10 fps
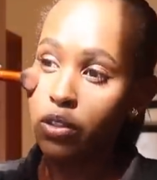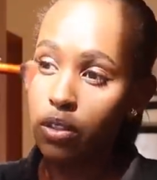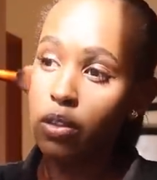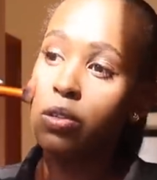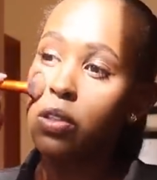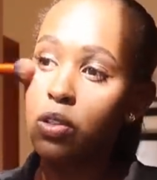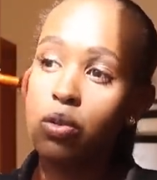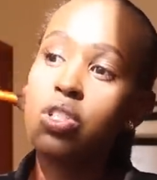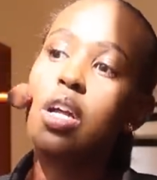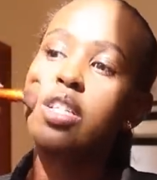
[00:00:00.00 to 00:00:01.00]
you know, just
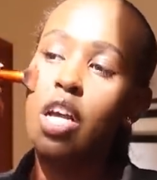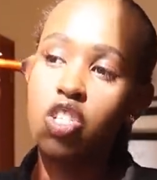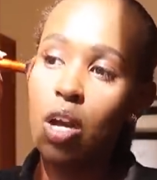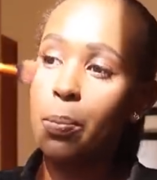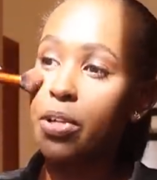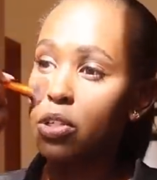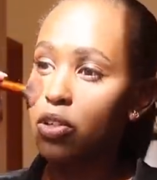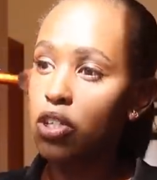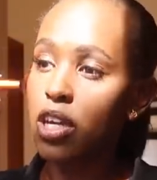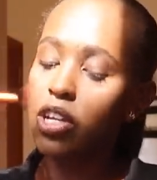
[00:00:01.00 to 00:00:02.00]
to touch up and
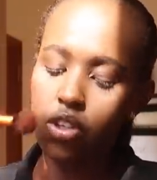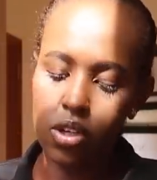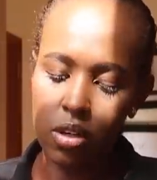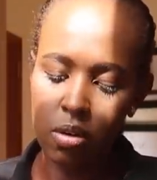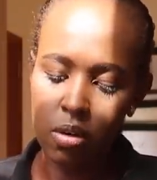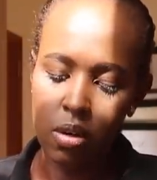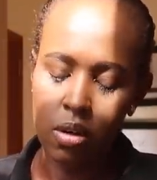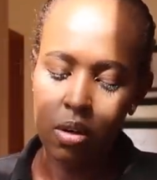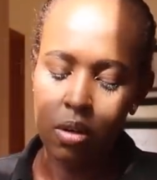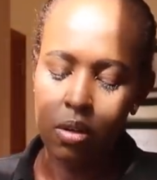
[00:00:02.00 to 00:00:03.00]
to change.
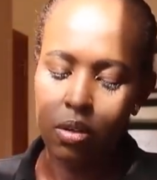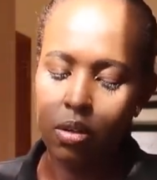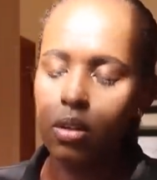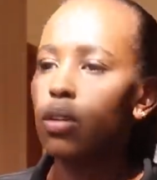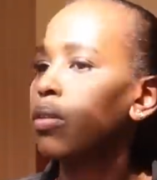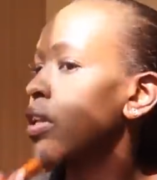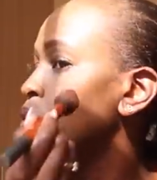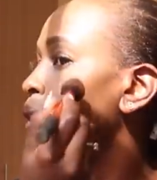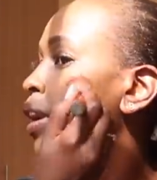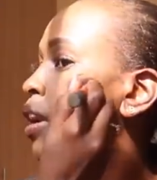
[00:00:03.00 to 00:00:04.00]
So
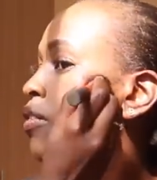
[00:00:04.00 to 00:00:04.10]
that's why